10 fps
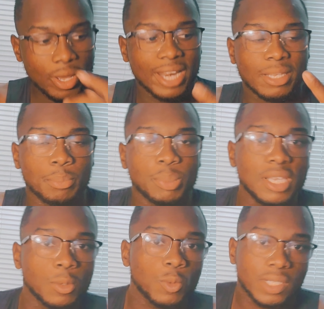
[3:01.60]
gotta
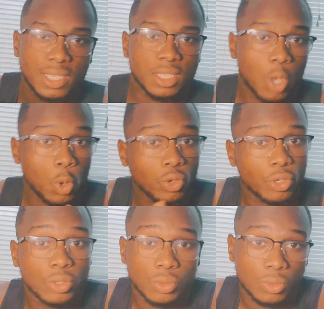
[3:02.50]
compete with these older
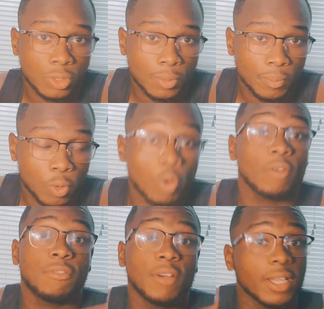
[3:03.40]
dudes who are
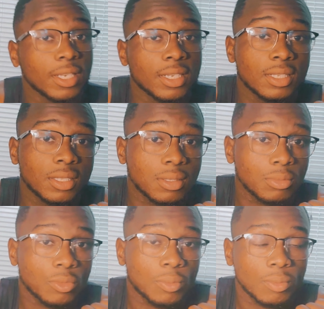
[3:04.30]
fucking these
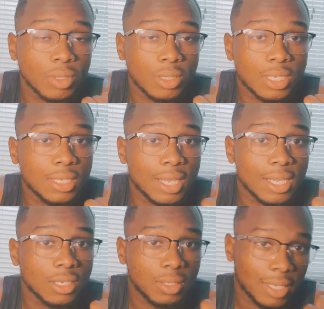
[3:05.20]

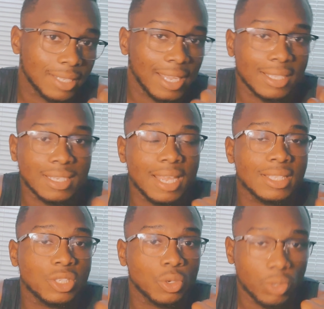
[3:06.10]
teenage, like 19,
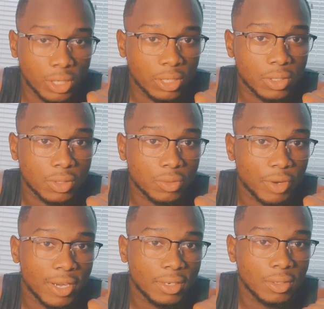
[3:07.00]
18-year-old girls,
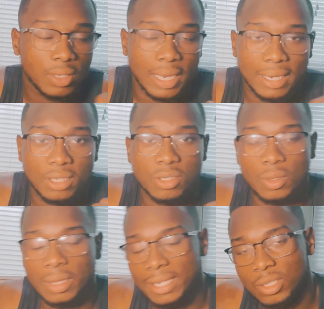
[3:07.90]
right? In their
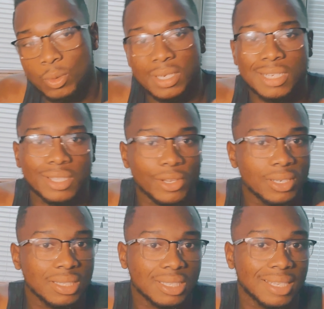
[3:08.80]
late 20s, 30s,
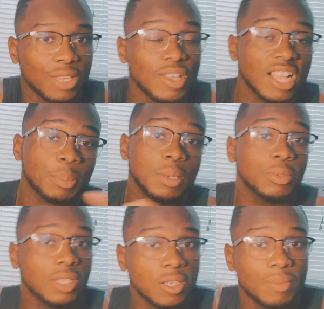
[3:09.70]
and shit like that. You gotta compete
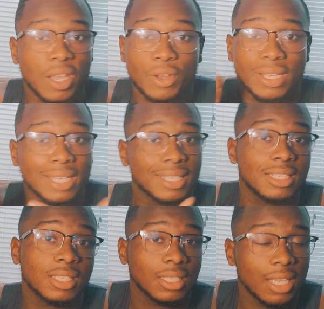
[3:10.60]
with them. They already got their
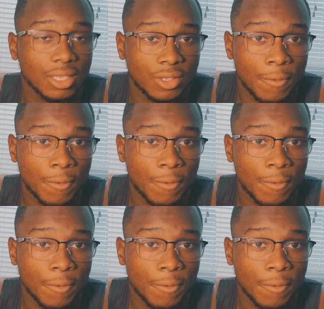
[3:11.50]
shit together,